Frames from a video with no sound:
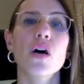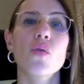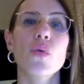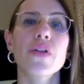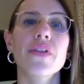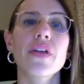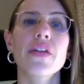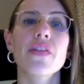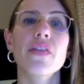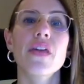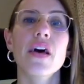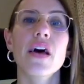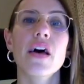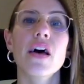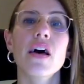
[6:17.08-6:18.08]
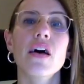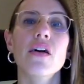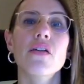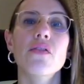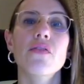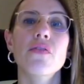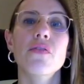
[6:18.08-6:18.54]
within the
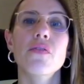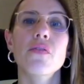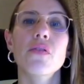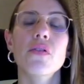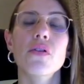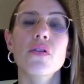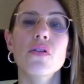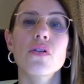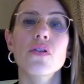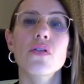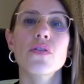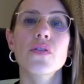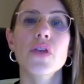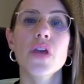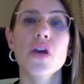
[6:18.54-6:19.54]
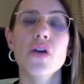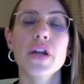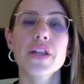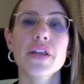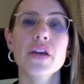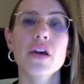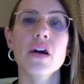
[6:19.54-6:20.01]

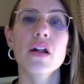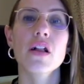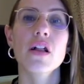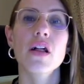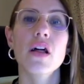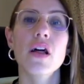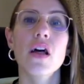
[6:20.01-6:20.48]
theoretical